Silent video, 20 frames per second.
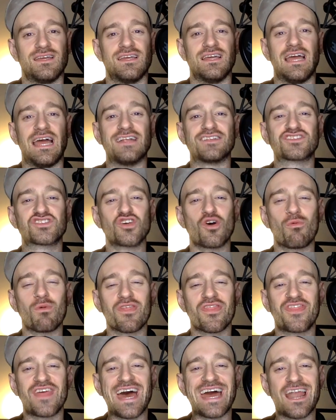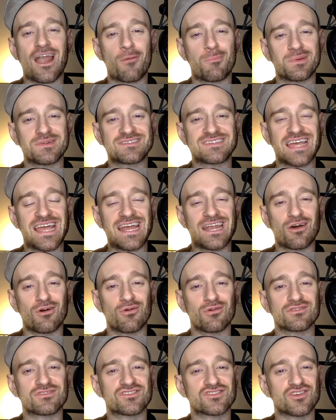And so with that, our potato
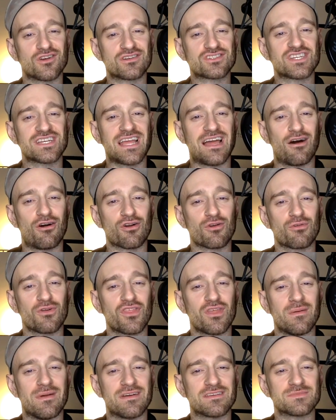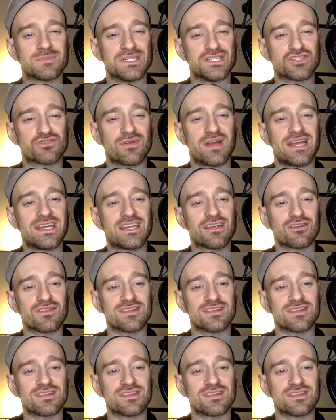searching algorithm has been trained here.